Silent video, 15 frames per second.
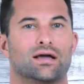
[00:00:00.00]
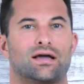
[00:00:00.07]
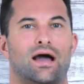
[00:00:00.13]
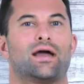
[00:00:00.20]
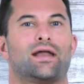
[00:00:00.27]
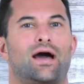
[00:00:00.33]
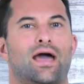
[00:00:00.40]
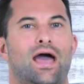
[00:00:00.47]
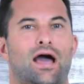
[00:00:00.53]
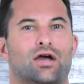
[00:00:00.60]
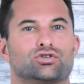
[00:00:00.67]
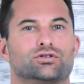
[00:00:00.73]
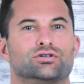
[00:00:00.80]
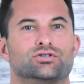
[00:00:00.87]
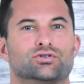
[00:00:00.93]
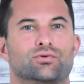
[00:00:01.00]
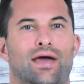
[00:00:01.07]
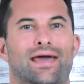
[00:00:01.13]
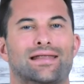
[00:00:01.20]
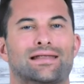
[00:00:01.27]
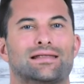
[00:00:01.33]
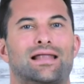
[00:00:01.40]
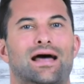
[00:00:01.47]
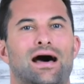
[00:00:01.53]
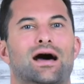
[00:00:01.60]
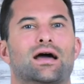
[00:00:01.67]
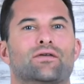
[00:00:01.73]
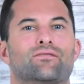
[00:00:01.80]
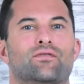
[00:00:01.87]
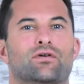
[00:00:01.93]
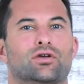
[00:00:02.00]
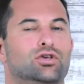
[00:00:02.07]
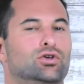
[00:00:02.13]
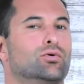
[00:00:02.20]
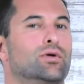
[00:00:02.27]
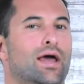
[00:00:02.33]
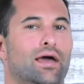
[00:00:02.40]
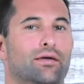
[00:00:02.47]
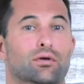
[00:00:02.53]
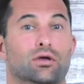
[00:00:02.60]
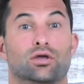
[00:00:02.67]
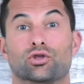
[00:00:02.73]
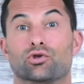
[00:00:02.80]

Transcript: Guy and I actually do a live Q&A.